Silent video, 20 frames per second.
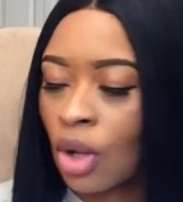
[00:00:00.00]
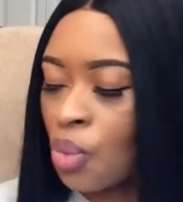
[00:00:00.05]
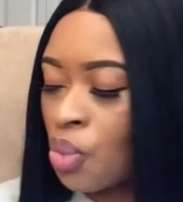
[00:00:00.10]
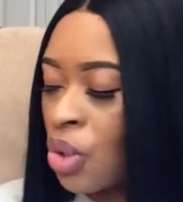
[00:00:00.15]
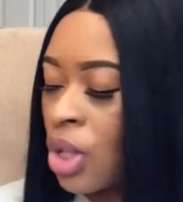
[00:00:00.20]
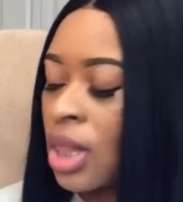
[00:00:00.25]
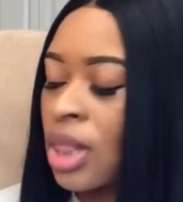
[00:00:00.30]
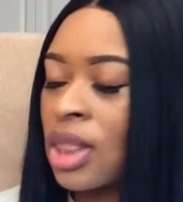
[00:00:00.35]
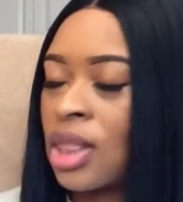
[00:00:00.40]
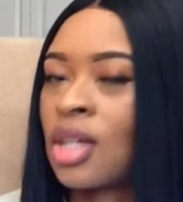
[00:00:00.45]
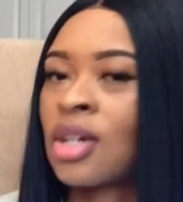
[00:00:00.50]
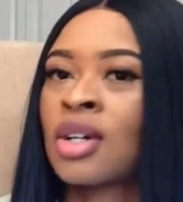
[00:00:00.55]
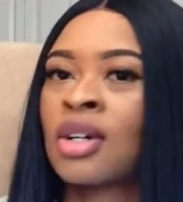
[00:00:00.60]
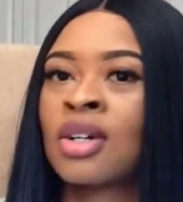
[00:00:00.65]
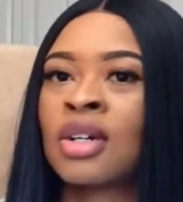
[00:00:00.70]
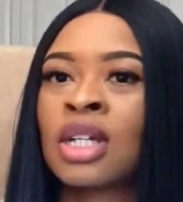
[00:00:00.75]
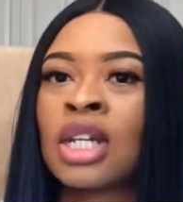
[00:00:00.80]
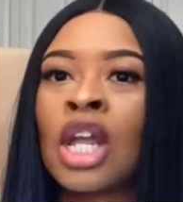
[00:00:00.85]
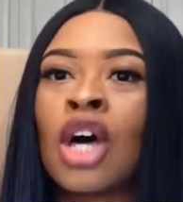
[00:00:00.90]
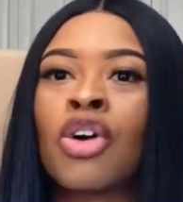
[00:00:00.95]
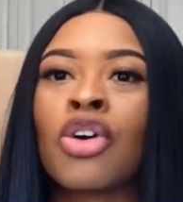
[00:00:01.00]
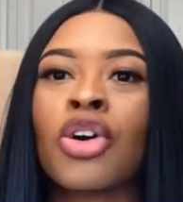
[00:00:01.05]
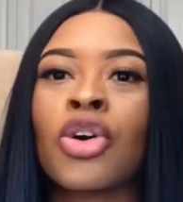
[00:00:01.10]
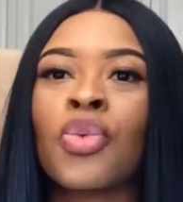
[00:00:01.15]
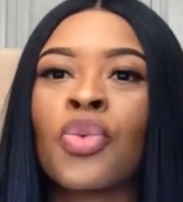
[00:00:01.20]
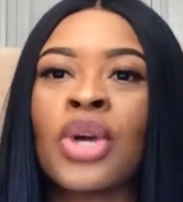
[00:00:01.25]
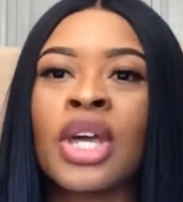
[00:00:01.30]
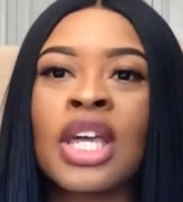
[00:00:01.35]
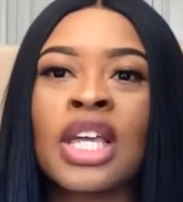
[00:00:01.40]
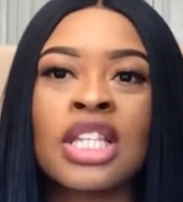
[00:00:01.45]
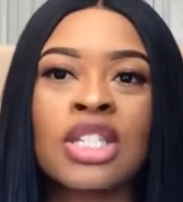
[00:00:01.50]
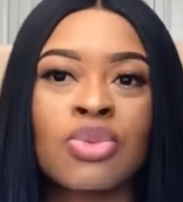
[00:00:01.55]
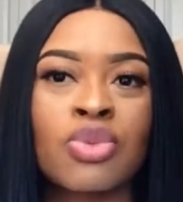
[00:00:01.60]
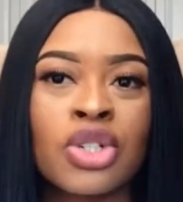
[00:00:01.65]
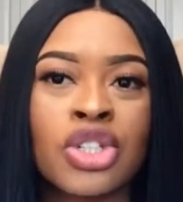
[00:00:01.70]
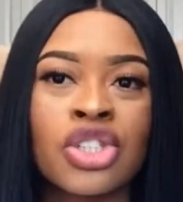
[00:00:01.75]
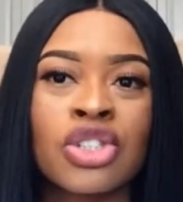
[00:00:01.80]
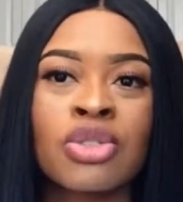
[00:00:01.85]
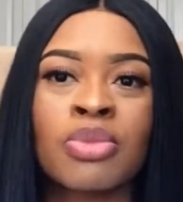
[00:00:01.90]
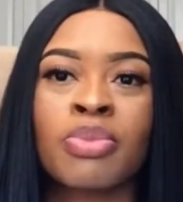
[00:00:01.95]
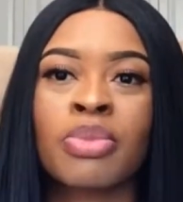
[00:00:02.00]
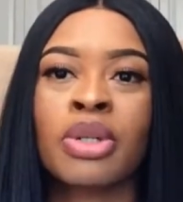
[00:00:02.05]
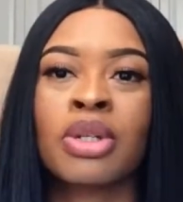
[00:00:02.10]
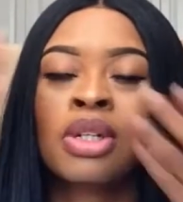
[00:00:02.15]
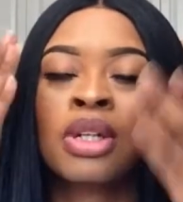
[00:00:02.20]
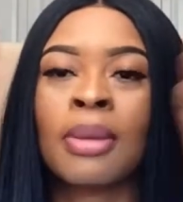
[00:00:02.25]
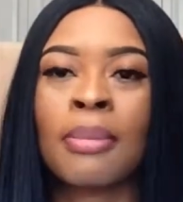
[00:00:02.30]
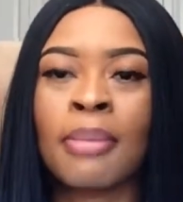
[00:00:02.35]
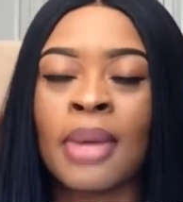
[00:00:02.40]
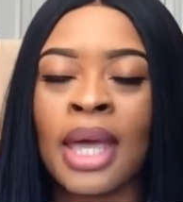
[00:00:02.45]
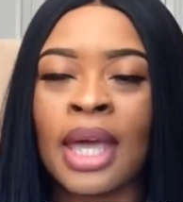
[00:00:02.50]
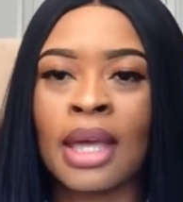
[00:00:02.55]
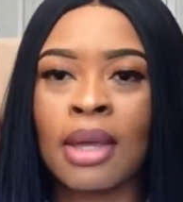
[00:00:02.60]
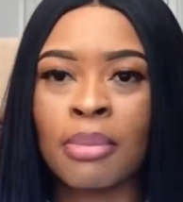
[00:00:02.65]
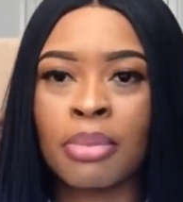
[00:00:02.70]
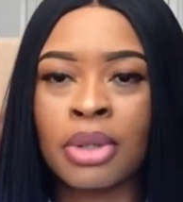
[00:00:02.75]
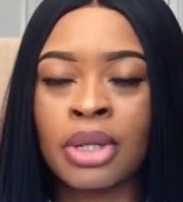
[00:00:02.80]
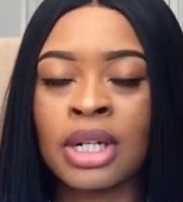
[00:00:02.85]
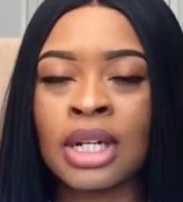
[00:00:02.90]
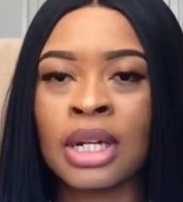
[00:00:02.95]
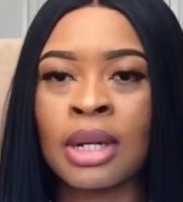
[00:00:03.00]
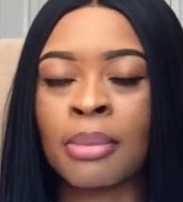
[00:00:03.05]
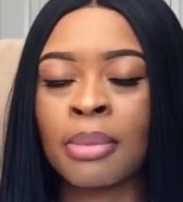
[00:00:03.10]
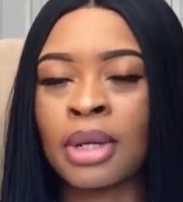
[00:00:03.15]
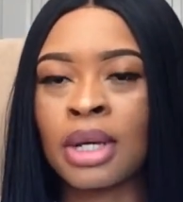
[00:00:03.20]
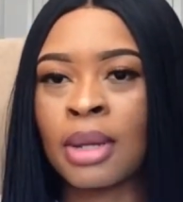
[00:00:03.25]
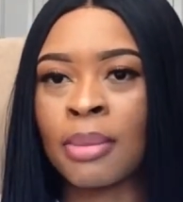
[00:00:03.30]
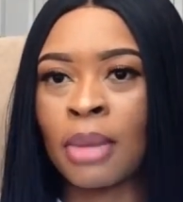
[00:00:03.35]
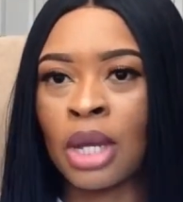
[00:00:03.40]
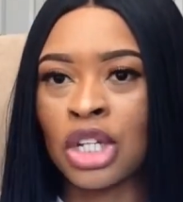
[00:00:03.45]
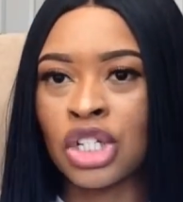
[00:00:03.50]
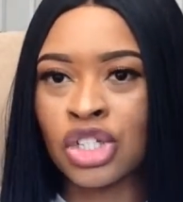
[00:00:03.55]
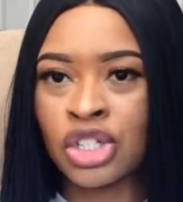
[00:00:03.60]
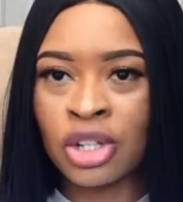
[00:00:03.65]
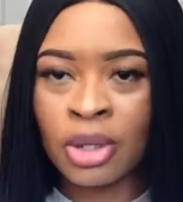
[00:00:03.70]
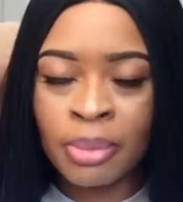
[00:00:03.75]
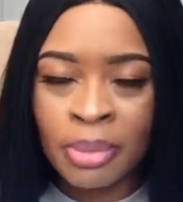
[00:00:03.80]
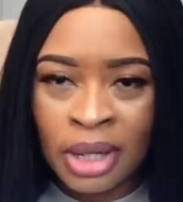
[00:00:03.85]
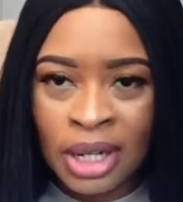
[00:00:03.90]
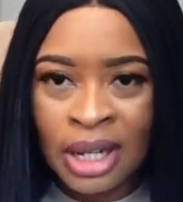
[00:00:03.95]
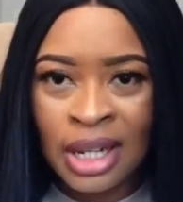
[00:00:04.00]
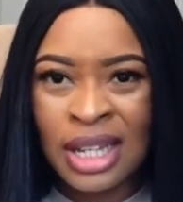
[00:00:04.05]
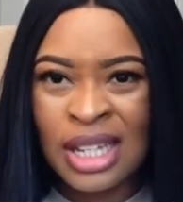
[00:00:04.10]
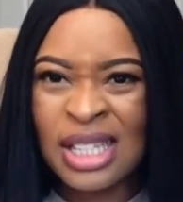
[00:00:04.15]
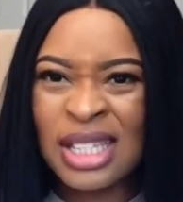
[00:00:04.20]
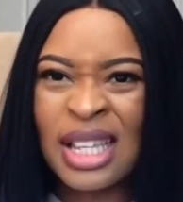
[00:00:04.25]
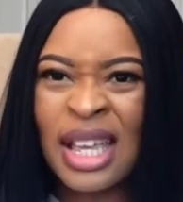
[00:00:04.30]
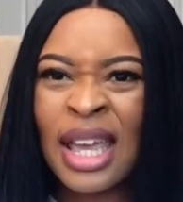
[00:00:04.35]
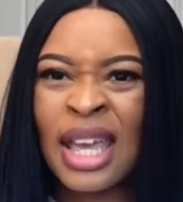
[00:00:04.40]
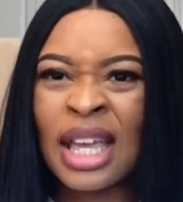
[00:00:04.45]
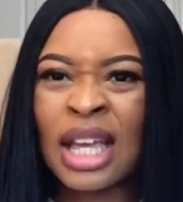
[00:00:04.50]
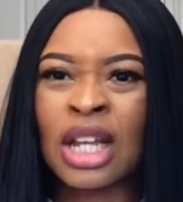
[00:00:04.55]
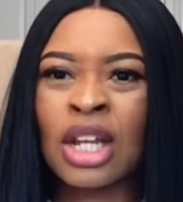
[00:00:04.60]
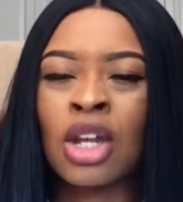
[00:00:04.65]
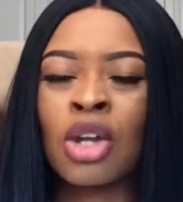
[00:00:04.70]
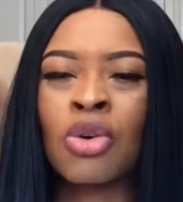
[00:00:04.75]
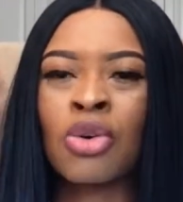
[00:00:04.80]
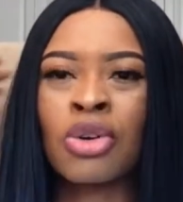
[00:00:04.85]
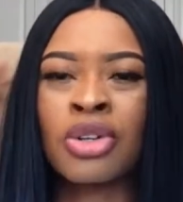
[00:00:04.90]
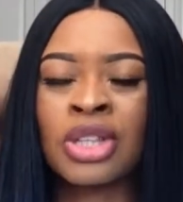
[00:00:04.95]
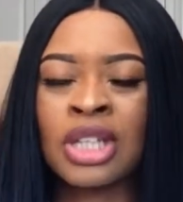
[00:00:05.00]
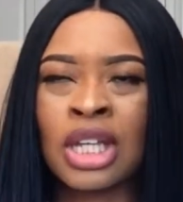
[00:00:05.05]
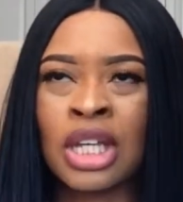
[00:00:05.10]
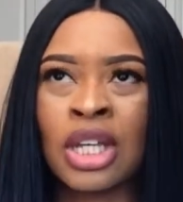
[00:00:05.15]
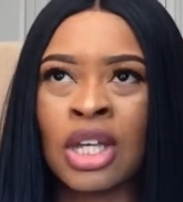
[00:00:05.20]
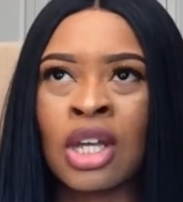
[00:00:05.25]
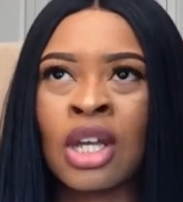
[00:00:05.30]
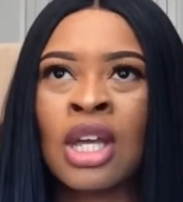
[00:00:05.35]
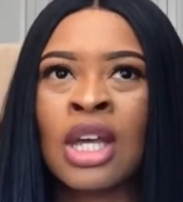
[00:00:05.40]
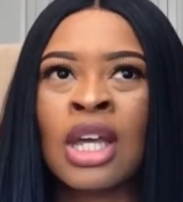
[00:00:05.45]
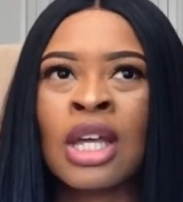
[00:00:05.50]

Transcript: with the longer wigs once you pull it back and put it in the bun make sure your bun isn't hanging lower than